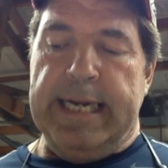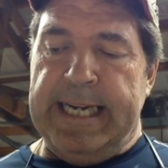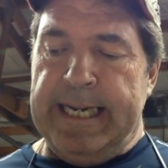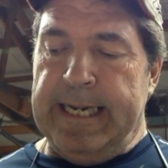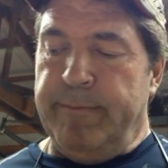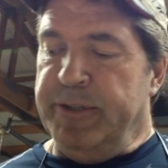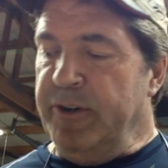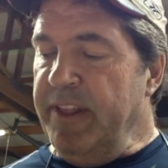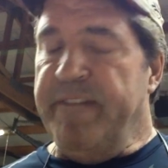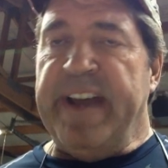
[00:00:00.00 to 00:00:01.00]
due
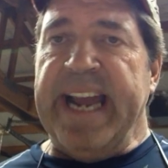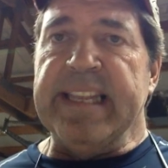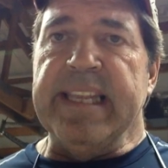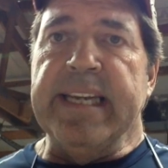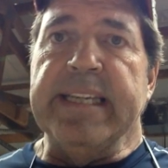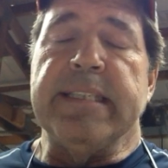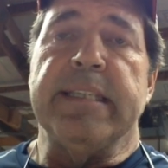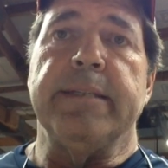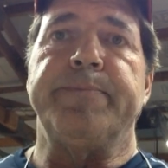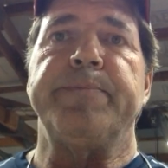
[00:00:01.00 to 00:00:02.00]
to the fact
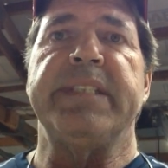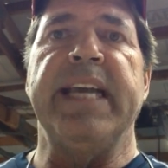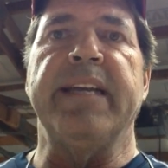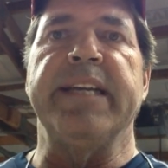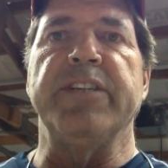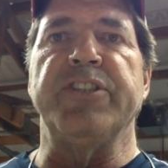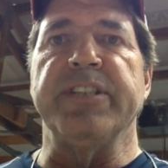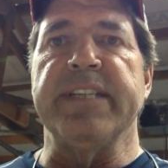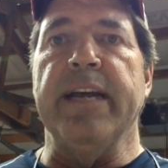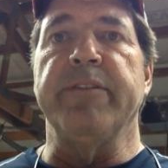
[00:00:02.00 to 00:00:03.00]
that
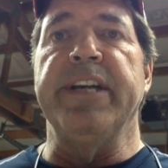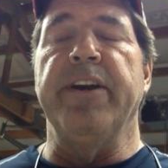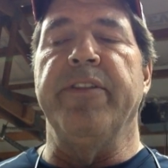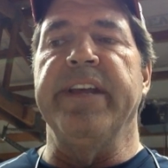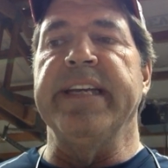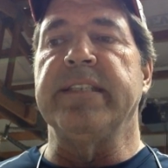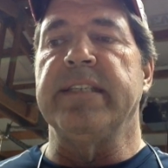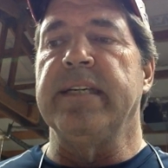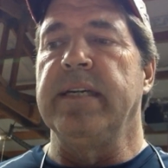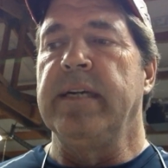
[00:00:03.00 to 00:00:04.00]
technicians out there that